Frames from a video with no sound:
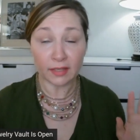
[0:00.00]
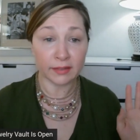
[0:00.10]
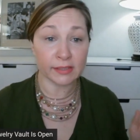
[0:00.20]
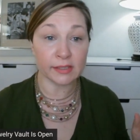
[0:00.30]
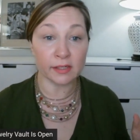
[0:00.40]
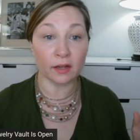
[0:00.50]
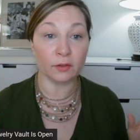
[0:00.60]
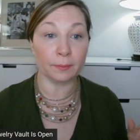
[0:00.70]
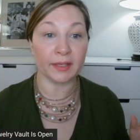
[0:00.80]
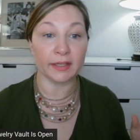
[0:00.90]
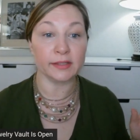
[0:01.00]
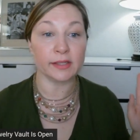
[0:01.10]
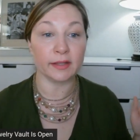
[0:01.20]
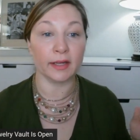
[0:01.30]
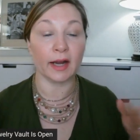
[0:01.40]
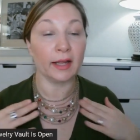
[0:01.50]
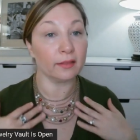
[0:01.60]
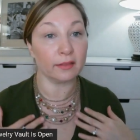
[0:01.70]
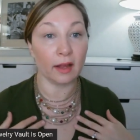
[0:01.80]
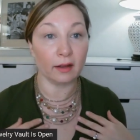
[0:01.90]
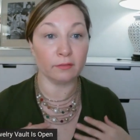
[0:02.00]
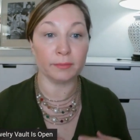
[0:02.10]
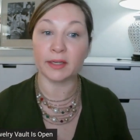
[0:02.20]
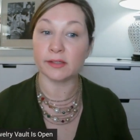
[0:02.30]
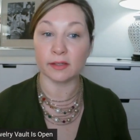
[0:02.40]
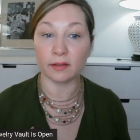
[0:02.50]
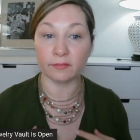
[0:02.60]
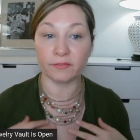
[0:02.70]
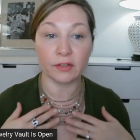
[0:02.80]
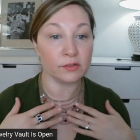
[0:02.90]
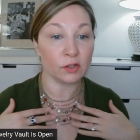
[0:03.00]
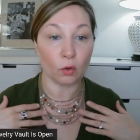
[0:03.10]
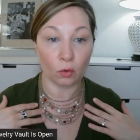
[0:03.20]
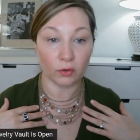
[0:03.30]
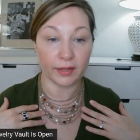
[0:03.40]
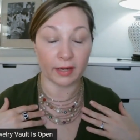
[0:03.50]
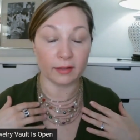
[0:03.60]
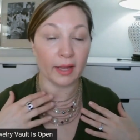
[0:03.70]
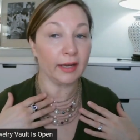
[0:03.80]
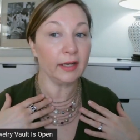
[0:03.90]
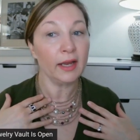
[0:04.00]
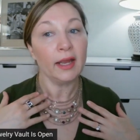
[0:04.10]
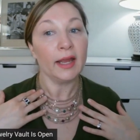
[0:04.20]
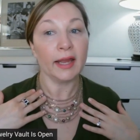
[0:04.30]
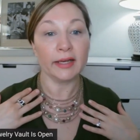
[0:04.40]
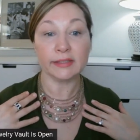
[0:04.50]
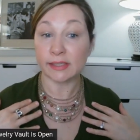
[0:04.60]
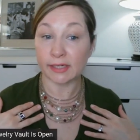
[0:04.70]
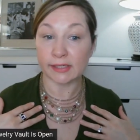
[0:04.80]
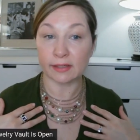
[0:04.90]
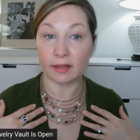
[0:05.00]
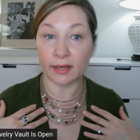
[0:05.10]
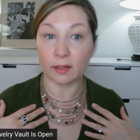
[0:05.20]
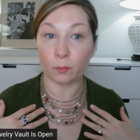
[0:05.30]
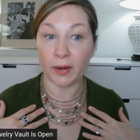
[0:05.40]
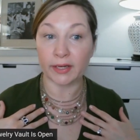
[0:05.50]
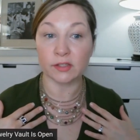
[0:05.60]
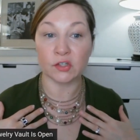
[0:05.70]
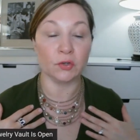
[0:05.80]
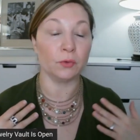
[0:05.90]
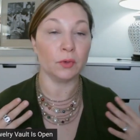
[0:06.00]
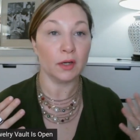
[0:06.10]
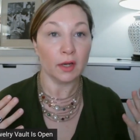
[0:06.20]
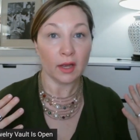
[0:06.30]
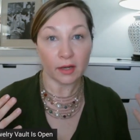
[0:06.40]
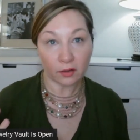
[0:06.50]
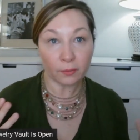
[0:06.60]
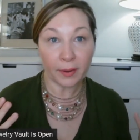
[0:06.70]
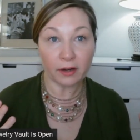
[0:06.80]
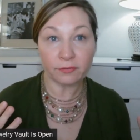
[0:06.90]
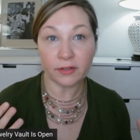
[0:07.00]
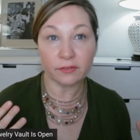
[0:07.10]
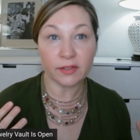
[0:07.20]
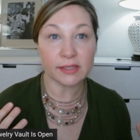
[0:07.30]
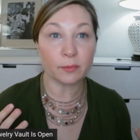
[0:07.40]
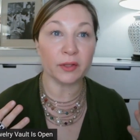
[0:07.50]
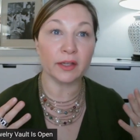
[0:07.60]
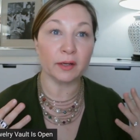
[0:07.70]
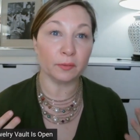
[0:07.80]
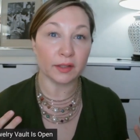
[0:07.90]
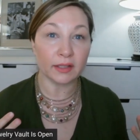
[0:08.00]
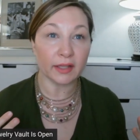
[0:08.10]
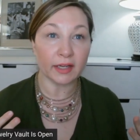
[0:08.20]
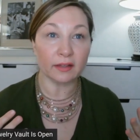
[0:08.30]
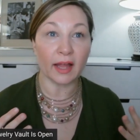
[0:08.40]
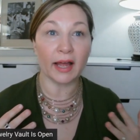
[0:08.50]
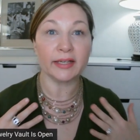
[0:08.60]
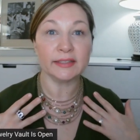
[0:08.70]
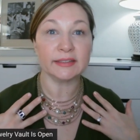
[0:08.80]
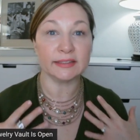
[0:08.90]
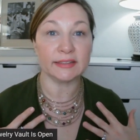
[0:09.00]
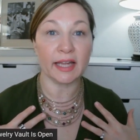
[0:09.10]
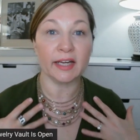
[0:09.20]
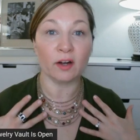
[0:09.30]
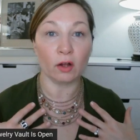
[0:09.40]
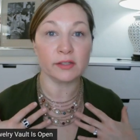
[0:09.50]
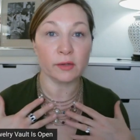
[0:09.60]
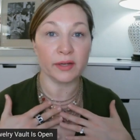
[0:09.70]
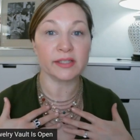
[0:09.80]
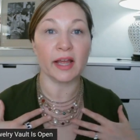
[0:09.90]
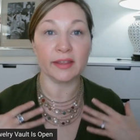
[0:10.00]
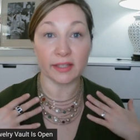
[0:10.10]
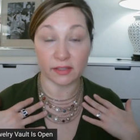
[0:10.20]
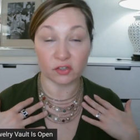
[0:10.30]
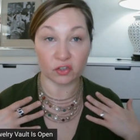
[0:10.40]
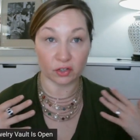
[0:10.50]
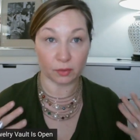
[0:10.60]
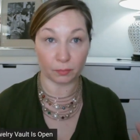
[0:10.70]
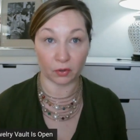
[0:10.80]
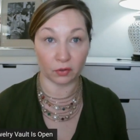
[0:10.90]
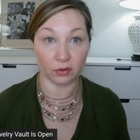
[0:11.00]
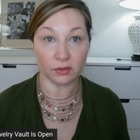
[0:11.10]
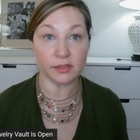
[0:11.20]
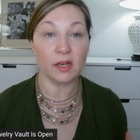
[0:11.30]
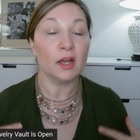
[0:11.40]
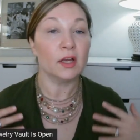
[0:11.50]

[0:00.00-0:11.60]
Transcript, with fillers: This is another piece that I love because it fills the whole neckline and it's nice and lightweight too. Another benefit of this one that I really like a lot is, is that it also has got the addition of the pearls.